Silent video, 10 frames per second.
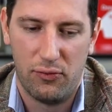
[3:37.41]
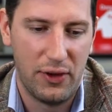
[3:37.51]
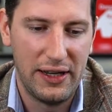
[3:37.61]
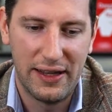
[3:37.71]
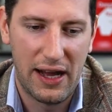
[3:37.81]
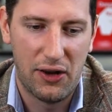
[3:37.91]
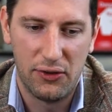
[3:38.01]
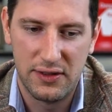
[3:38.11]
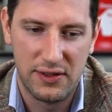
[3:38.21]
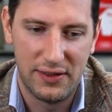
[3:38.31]
read
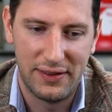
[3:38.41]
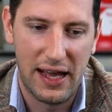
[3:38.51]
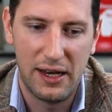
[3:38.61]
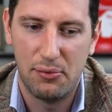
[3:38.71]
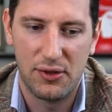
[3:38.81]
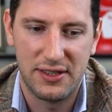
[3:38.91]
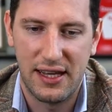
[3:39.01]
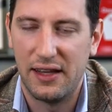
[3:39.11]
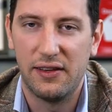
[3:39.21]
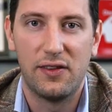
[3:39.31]
out
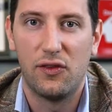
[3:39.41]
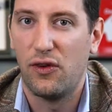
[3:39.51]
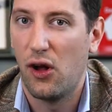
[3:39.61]
90% of